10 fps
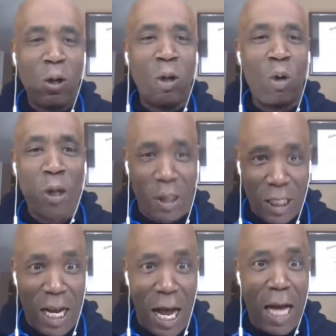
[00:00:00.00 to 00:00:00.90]
going
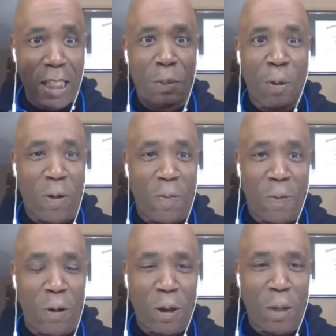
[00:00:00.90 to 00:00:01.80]
to the hospital in the
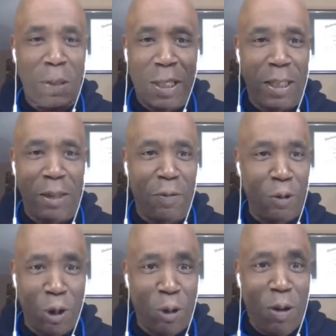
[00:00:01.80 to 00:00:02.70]
future. Because if
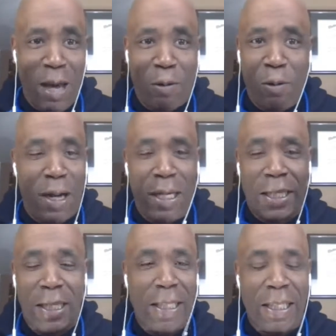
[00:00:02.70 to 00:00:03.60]
you do have
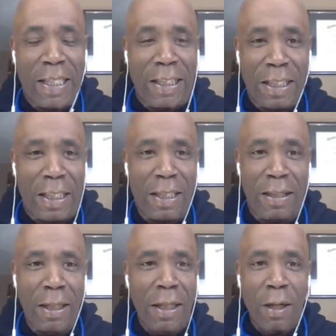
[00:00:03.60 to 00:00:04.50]
chronic kidney disease,